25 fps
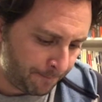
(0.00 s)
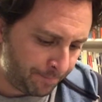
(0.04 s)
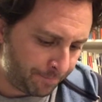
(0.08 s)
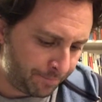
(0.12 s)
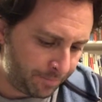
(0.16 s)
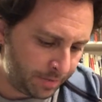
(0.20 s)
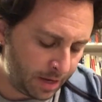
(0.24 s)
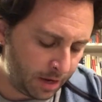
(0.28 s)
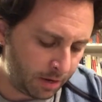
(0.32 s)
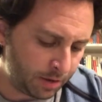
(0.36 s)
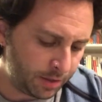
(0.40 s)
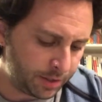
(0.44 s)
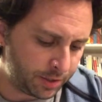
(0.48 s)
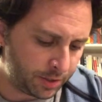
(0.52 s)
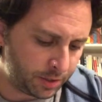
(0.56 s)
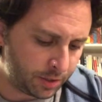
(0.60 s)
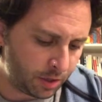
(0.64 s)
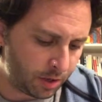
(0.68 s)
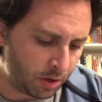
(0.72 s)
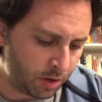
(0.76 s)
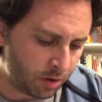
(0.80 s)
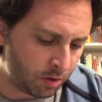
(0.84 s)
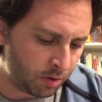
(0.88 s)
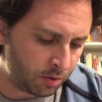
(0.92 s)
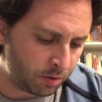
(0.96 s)
Now his
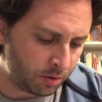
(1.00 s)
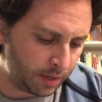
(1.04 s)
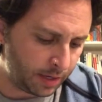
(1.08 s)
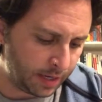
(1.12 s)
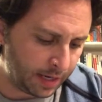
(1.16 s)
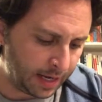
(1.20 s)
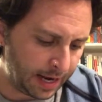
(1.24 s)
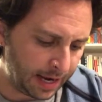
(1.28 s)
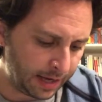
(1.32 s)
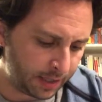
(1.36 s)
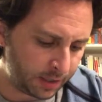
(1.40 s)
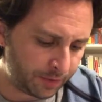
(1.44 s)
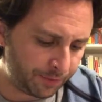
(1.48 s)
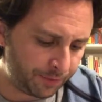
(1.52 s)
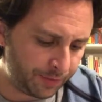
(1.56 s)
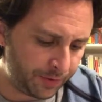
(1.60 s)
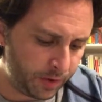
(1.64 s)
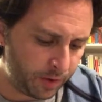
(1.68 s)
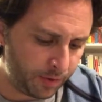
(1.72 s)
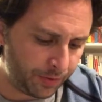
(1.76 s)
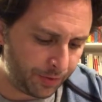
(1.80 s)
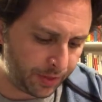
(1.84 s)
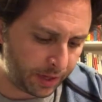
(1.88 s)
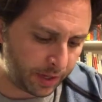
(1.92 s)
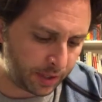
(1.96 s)
tone, it has a
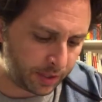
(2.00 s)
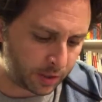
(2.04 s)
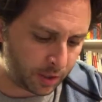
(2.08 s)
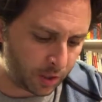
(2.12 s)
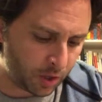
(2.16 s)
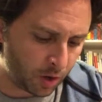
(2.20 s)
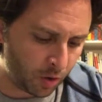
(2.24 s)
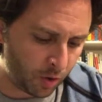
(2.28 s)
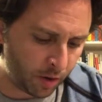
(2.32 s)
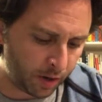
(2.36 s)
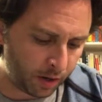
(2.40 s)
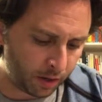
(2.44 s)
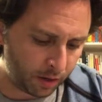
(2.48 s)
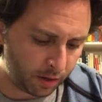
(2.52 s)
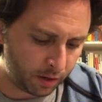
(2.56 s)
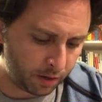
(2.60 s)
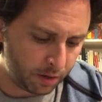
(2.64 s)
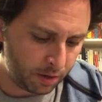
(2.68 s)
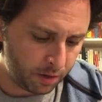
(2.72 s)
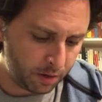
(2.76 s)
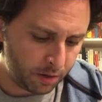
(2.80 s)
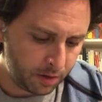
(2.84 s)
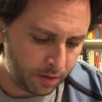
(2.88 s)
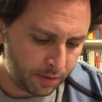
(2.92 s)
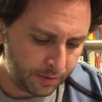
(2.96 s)
few things going
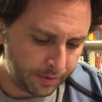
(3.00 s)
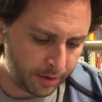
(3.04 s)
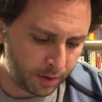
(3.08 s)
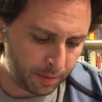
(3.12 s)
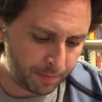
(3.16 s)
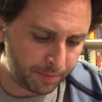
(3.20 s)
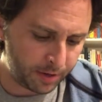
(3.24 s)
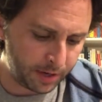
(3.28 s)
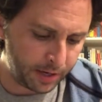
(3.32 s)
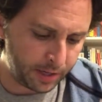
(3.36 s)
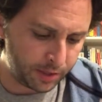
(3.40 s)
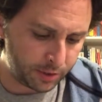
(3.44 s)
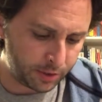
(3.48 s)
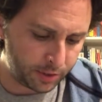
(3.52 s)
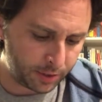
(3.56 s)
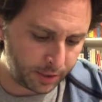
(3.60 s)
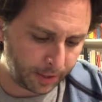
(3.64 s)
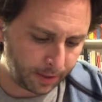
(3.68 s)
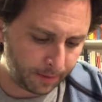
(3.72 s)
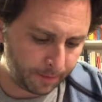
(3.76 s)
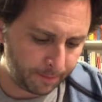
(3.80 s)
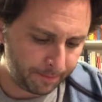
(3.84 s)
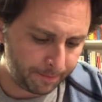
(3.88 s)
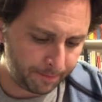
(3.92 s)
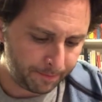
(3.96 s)
that are pretty interesting.
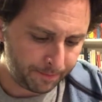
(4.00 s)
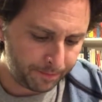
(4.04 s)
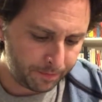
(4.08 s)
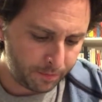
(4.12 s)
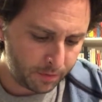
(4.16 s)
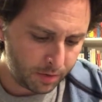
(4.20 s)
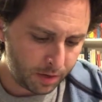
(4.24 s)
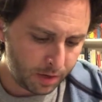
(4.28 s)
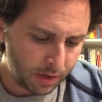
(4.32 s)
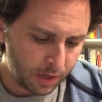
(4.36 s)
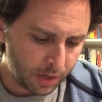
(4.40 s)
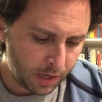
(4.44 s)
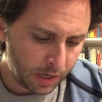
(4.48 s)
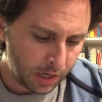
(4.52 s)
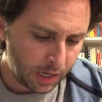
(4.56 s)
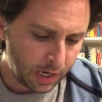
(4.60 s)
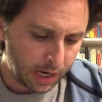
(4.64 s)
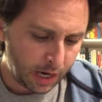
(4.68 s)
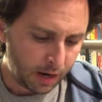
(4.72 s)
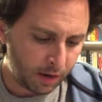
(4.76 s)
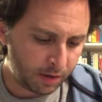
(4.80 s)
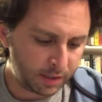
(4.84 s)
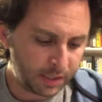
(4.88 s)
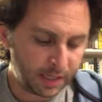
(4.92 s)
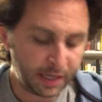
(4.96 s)

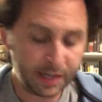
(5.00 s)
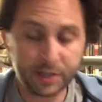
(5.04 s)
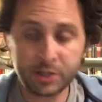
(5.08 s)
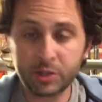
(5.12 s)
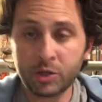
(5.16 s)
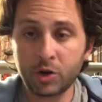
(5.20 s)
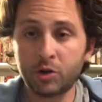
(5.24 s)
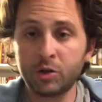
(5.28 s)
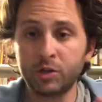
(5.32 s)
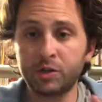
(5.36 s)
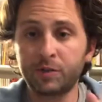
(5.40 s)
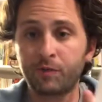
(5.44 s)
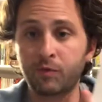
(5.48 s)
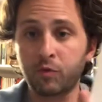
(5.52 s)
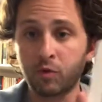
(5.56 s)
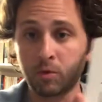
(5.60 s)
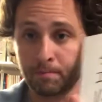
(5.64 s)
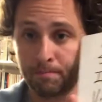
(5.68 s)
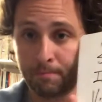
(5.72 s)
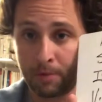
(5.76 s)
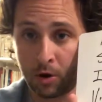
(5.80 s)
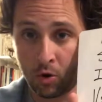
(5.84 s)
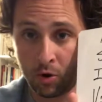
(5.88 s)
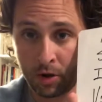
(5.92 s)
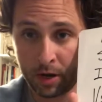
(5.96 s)
I would say his tone is
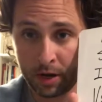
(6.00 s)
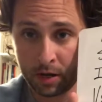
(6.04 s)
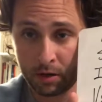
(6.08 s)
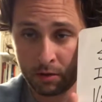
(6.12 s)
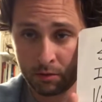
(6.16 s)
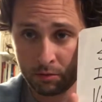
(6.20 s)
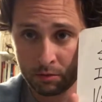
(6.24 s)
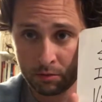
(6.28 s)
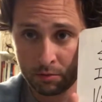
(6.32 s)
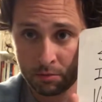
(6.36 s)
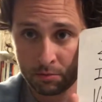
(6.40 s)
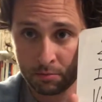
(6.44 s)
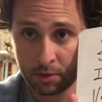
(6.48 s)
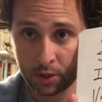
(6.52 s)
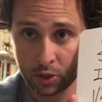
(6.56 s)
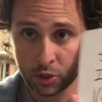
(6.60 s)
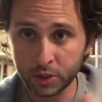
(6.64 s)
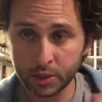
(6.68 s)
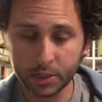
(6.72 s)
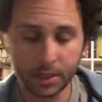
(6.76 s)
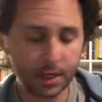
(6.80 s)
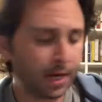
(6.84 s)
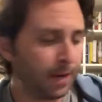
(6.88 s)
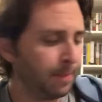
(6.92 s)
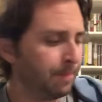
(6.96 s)
foreboding much of the
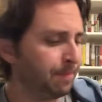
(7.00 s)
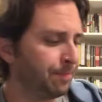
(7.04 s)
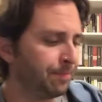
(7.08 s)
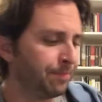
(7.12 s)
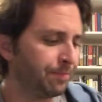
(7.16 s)
time.